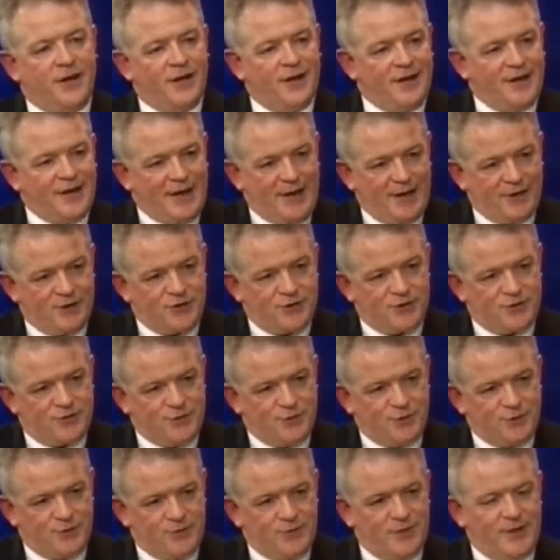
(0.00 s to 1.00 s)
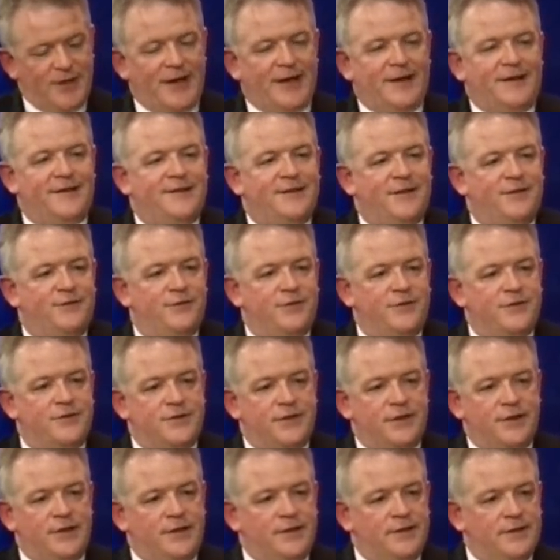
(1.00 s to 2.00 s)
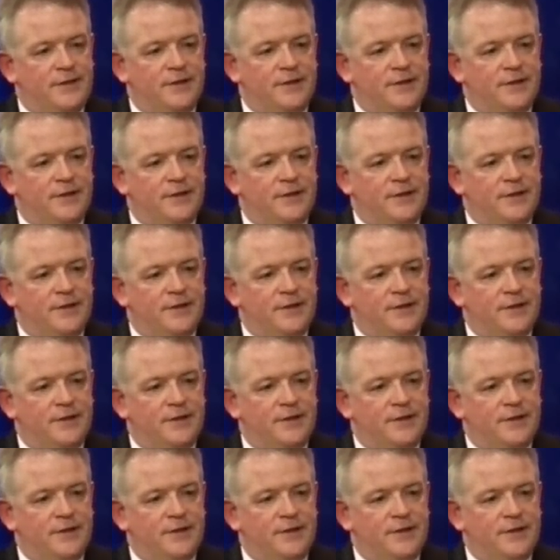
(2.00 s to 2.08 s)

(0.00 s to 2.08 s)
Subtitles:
national activity,